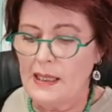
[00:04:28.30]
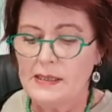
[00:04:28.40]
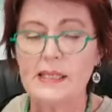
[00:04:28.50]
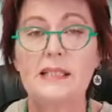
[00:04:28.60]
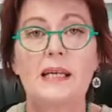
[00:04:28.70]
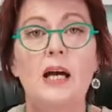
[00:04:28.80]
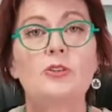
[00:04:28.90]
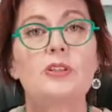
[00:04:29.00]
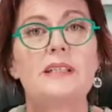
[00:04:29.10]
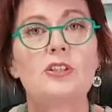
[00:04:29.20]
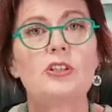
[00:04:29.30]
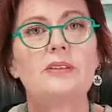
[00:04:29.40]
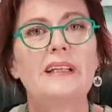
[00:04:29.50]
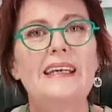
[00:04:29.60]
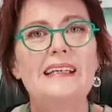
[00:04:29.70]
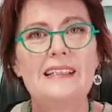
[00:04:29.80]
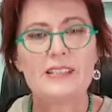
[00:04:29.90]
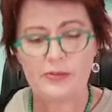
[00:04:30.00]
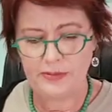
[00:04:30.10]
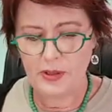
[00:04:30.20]
Set our traditional
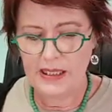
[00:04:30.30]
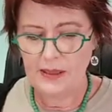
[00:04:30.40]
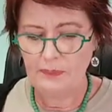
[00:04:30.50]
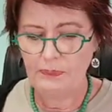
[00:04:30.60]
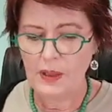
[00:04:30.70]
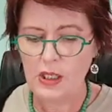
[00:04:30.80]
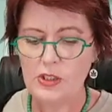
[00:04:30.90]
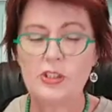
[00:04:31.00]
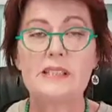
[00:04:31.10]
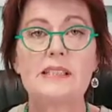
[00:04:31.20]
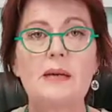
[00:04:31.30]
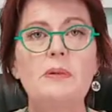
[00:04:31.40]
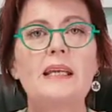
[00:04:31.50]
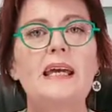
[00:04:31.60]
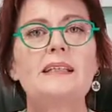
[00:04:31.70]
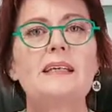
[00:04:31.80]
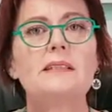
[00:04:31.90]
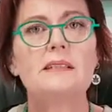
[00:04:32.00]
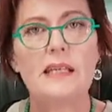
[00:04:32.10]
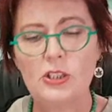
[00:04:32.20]
healers free to disseminate their
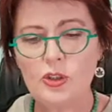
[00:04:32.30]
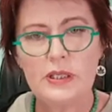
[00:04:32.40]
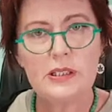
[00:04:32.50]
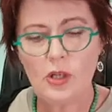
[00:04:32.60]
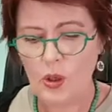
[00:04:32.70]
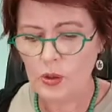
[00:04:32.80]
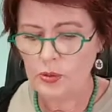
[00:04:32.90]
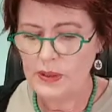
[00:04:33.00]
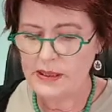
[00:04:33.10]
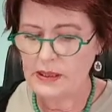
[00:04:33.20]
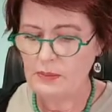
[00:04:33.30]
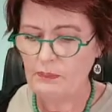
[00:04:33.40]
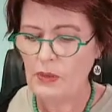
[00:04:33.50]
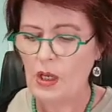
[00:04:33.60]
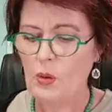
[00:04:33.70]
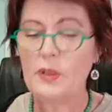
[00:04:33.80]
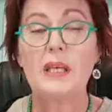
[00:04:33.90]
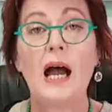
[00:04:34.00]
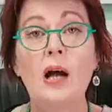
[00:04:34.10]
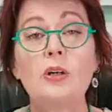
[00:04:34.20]
centuries-old wisdom
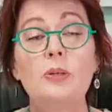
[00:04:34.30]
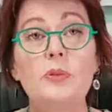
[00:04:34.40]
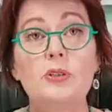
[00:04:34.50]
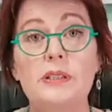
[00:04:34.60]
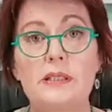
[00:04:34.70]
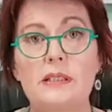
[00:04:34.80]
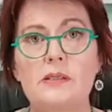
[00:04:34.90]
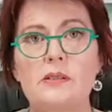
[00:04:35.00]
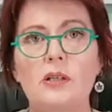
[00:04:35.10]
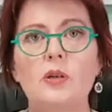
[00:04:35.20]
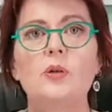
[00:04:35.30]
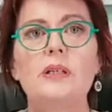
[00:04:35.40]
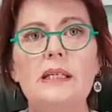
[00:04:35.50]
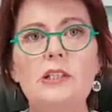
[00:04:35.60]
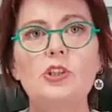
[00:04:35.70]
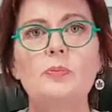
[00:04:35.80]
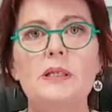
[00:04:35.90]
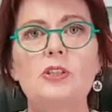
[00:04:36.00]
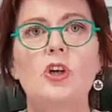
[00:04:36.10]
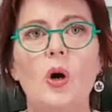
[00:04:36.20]
with our communities who need to
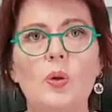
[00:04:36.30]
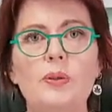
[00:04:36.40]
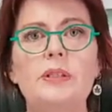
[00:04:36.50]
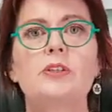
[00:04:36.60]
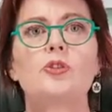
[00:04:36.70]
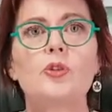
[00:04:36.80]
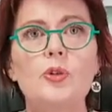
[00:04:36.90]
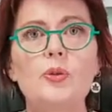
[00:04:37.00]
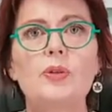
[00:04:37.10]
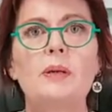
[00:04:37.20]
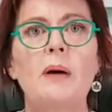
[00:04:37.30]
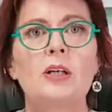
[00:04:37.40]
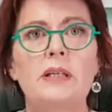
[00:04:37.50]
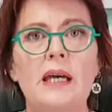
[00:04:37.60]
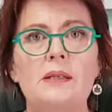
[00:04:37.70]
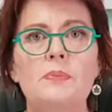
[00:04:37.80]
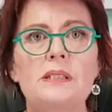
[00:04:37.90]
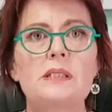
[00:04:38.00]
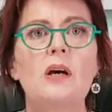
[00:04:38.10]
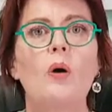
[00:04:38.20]
be told the truth about
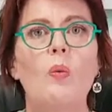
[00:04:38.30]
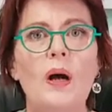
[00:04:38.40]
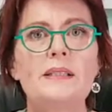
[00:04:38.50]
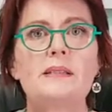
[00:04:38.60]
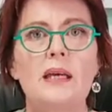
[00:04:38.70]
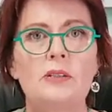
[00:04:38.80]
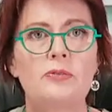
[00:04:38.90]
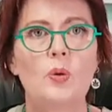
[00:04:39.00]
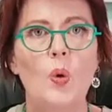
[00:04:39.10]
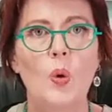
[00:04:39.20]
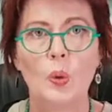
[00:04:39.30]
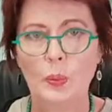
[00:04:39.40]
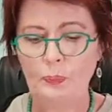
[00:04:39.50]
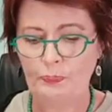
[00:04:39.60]
cannabis once and for all.